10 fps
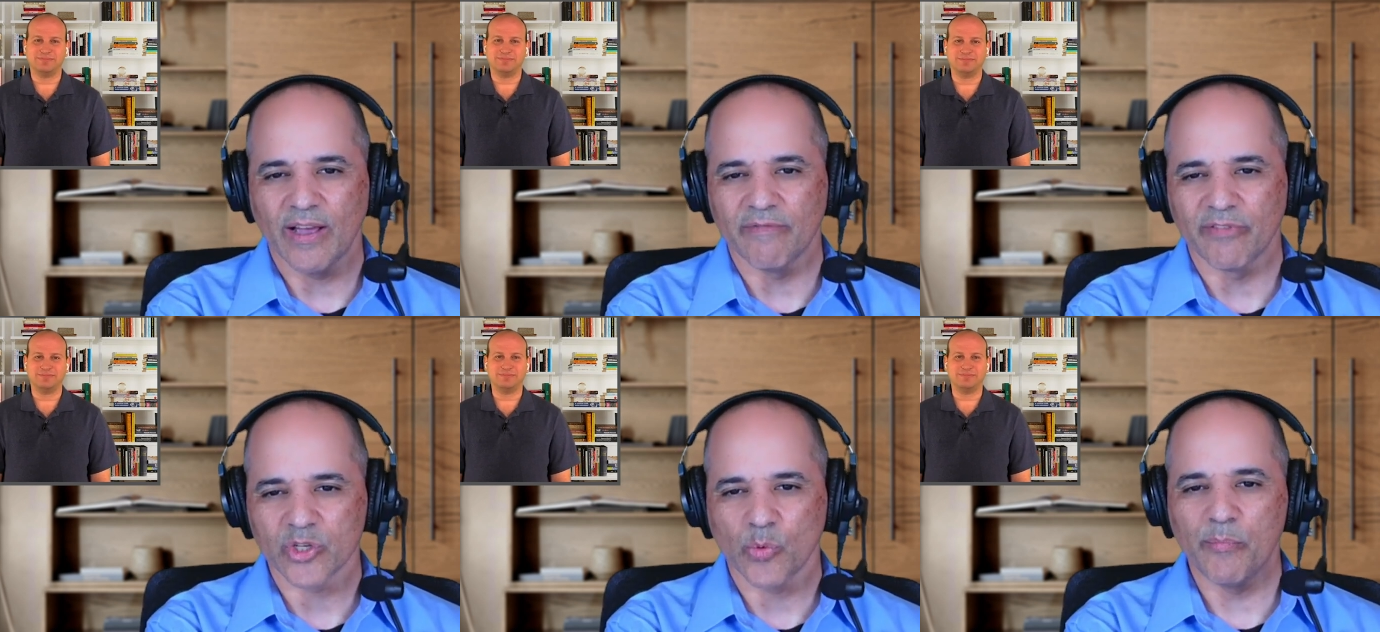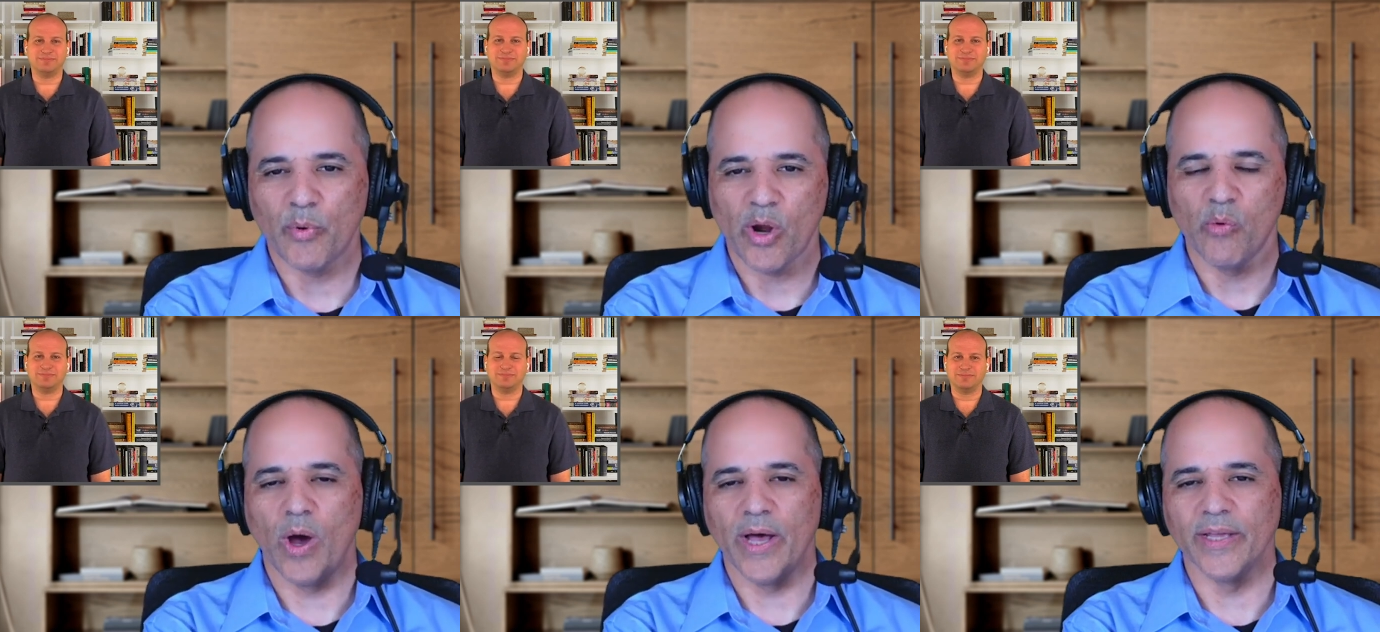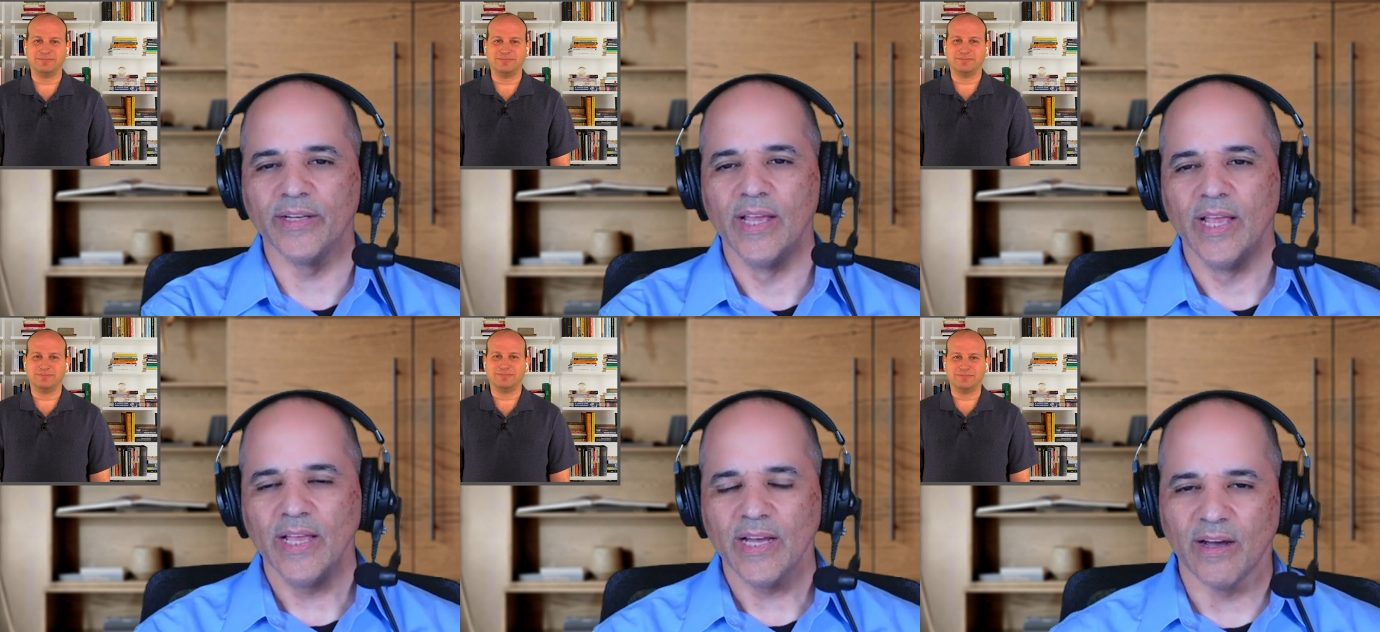Speaker 1: uh, version 1.1
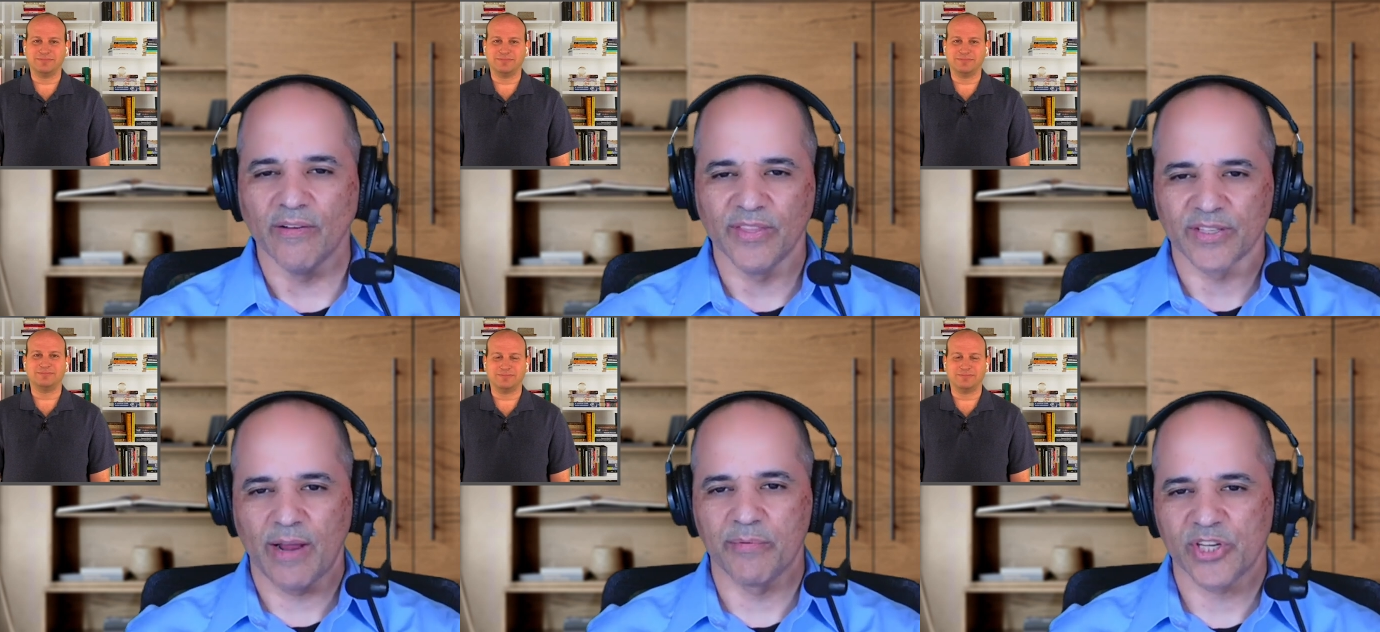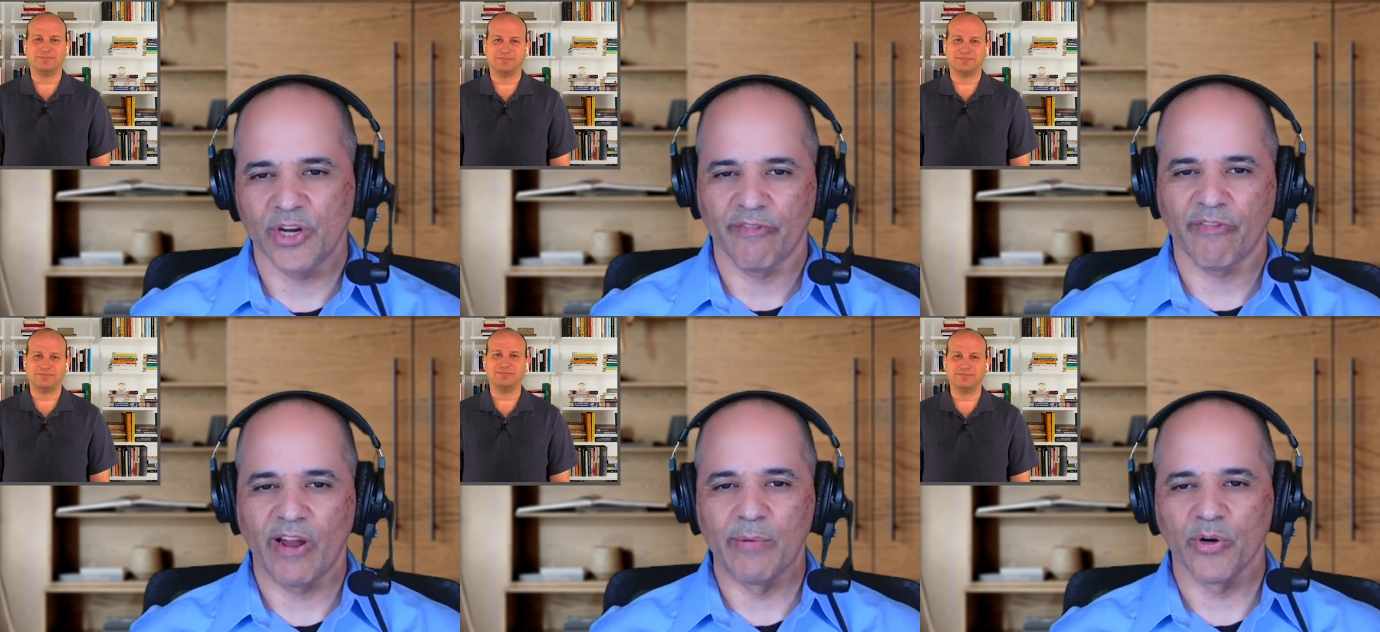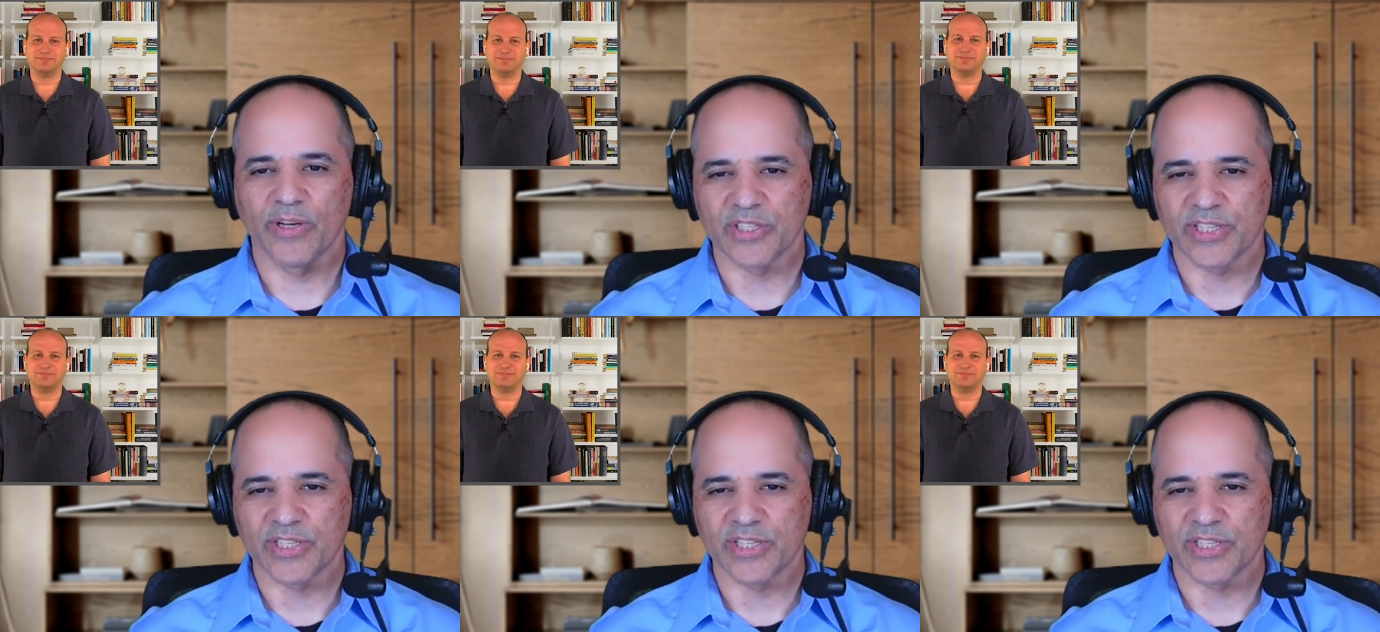of the cybersecurity framework is